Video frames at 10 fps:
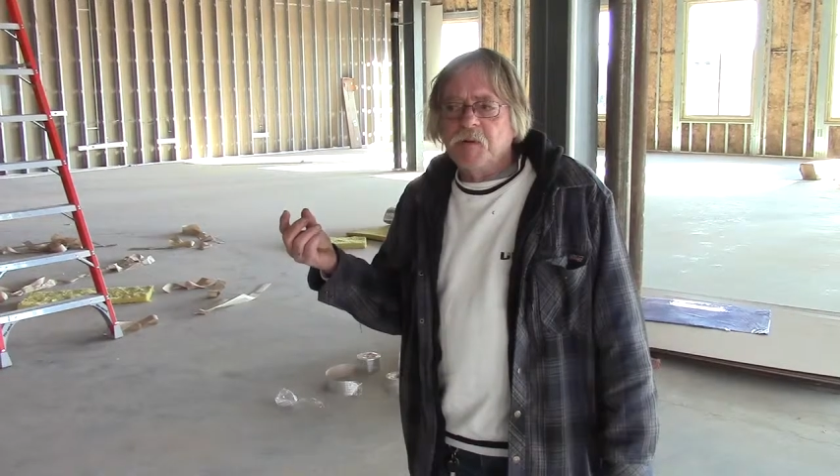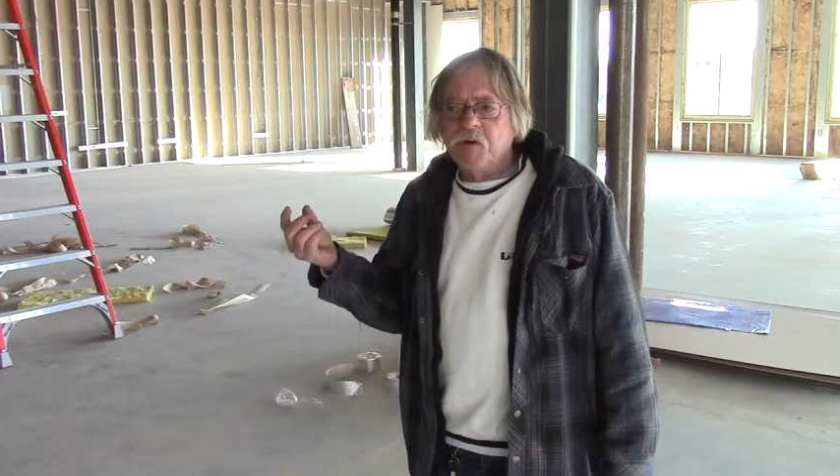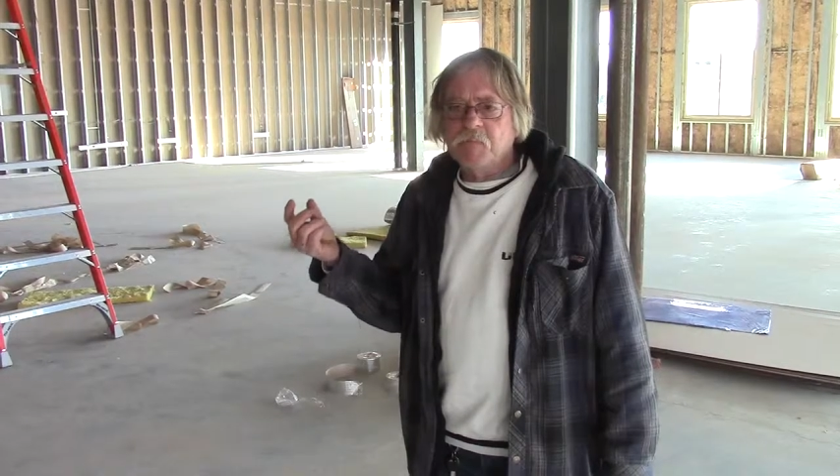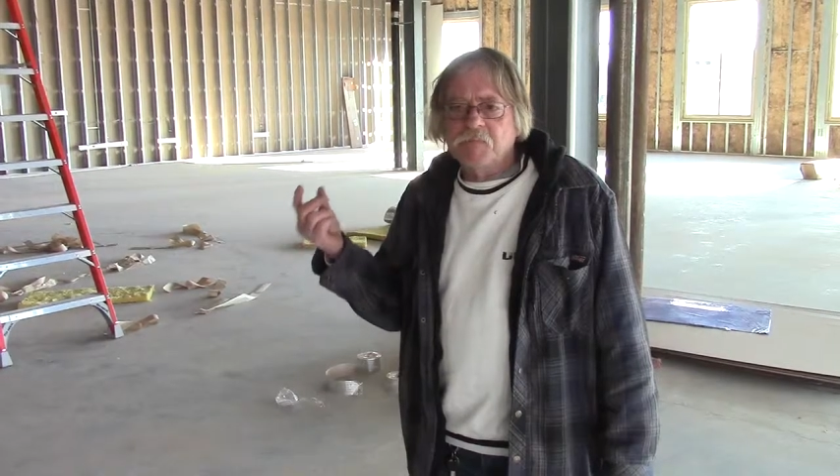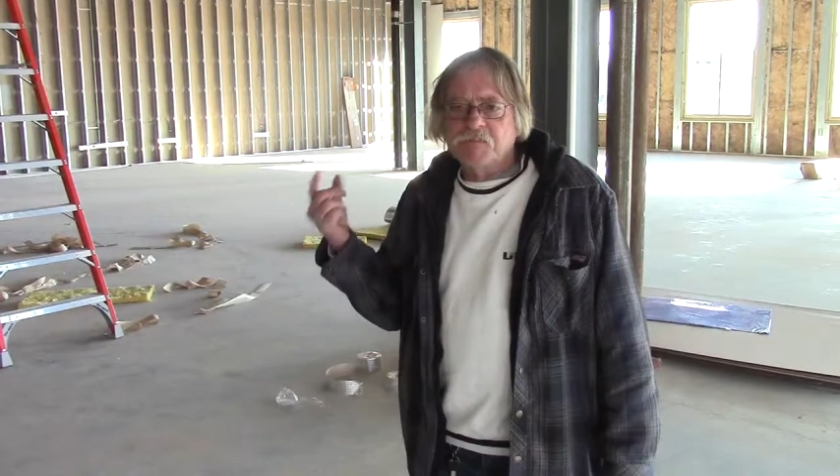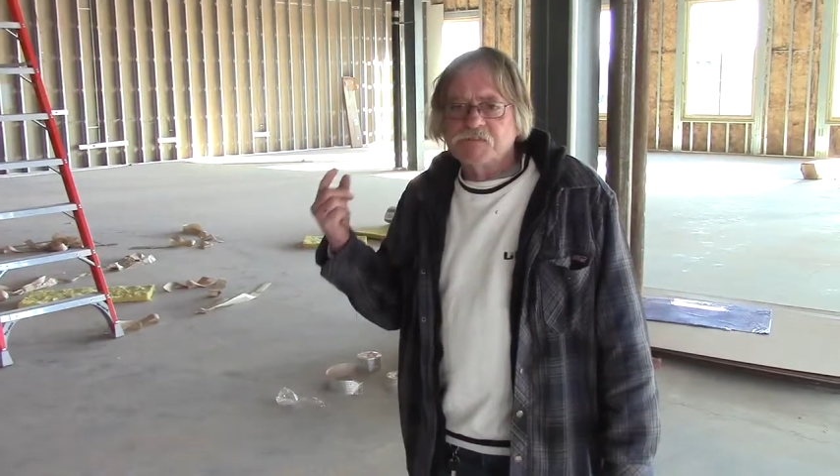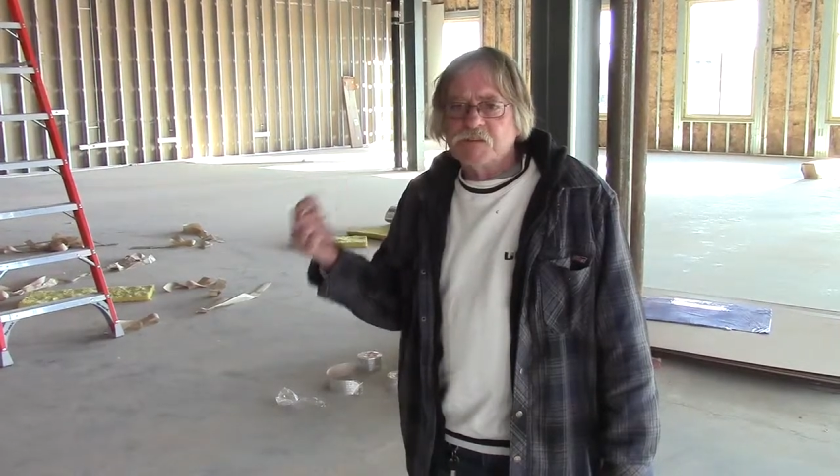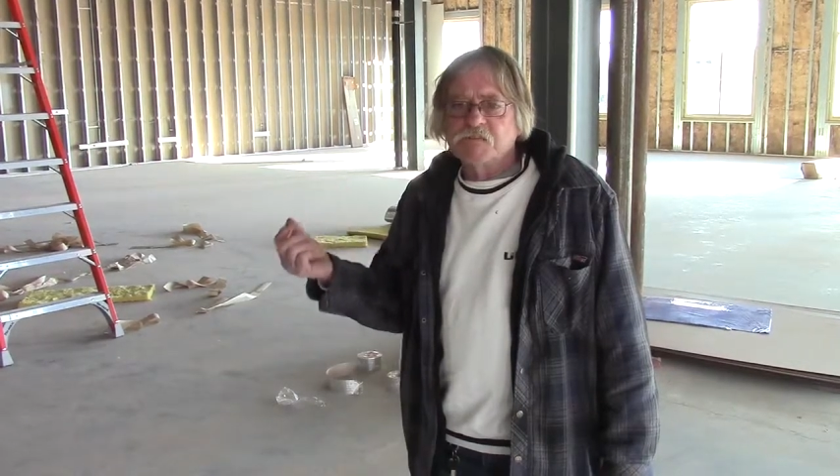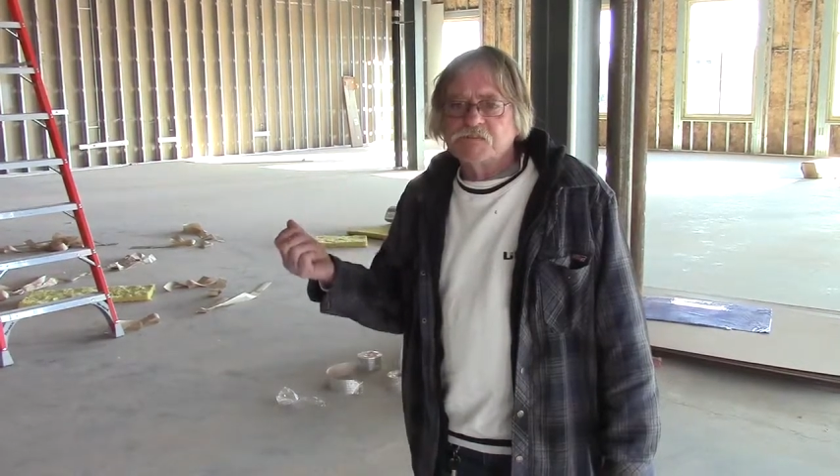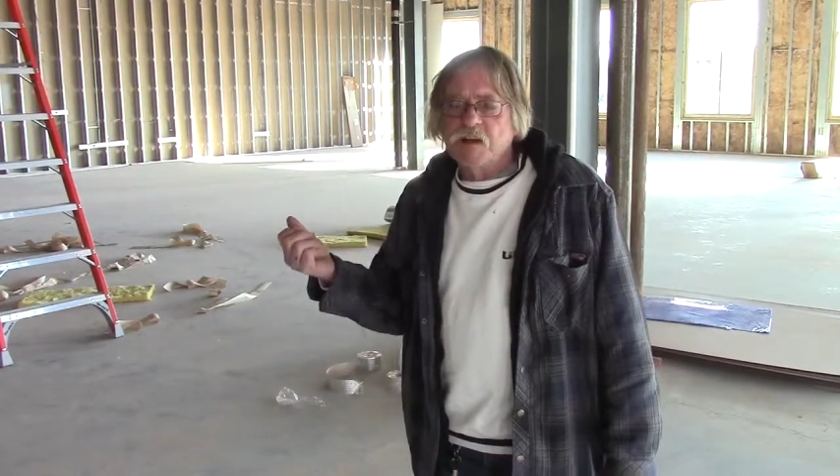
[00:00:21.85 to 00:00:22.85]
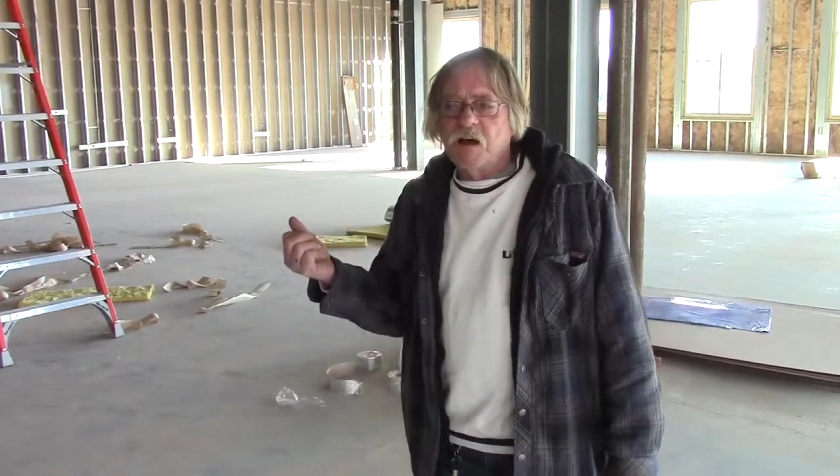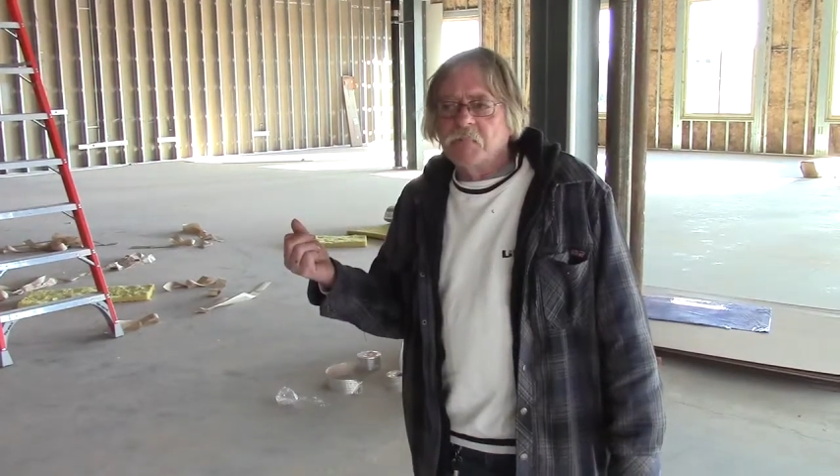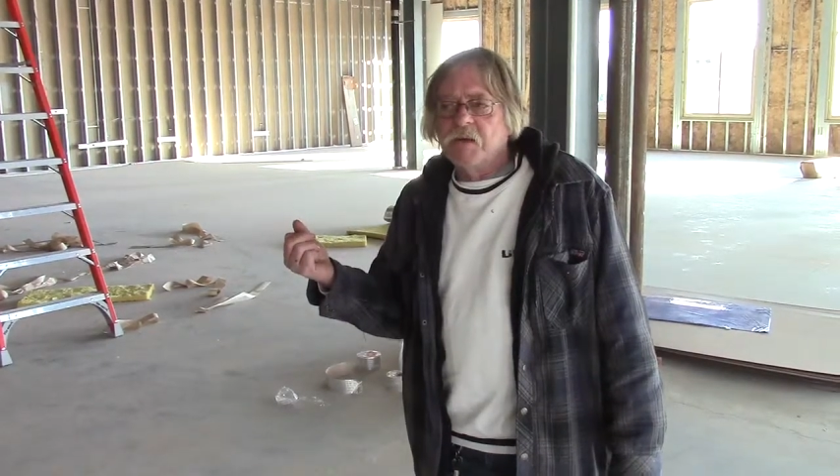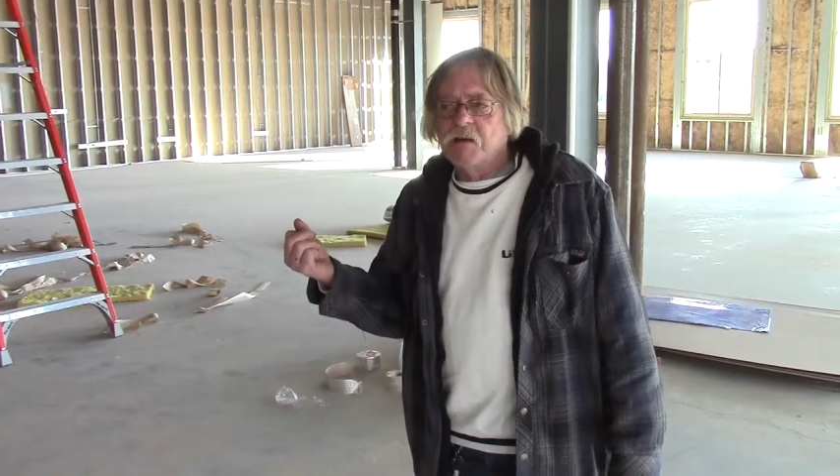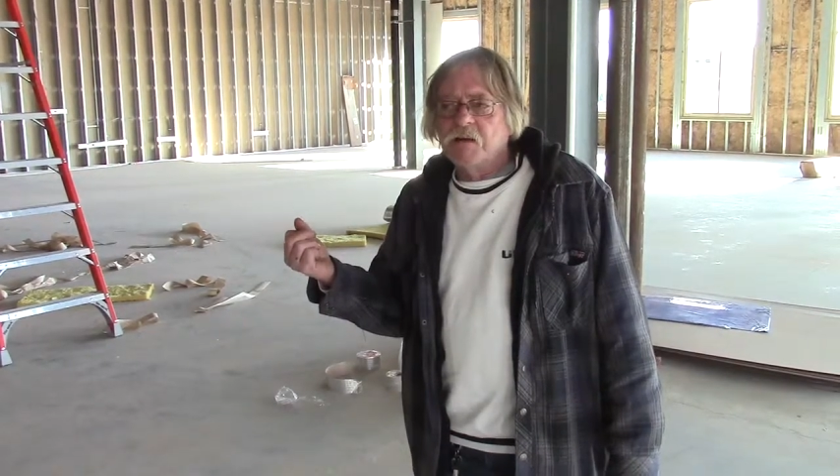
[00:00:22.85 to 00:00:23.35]
pump that serves the
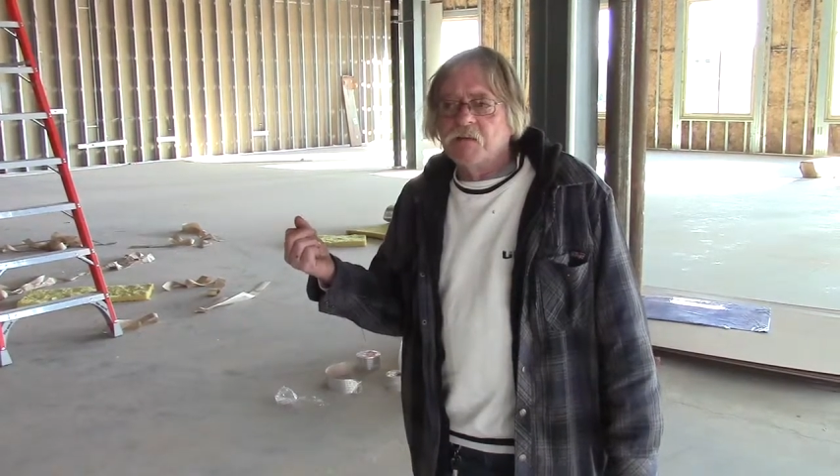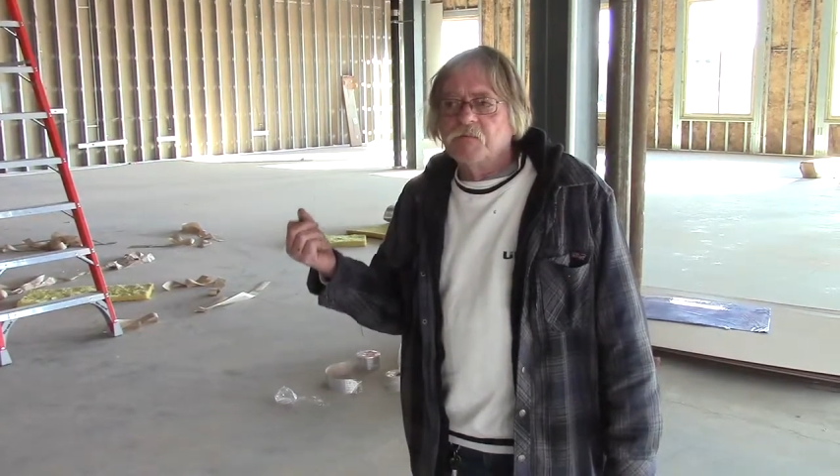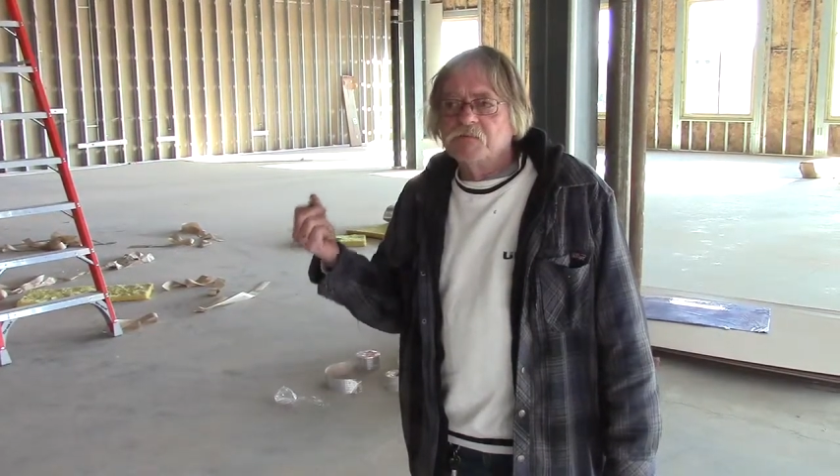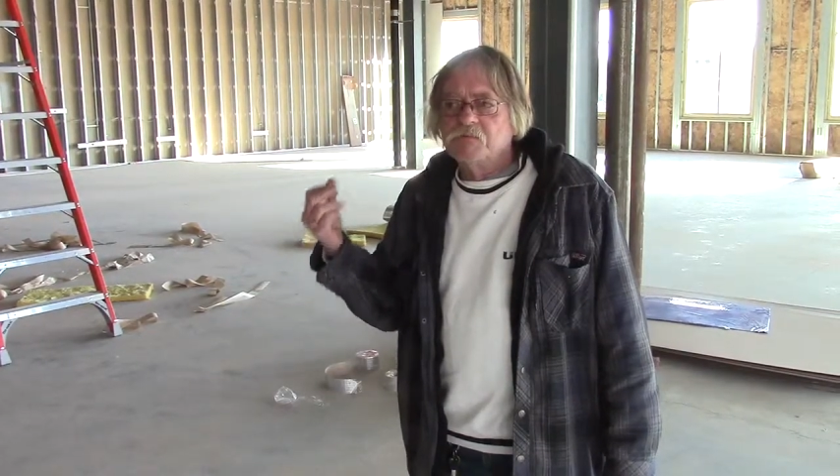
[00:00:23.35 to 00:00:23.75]
lobby areas.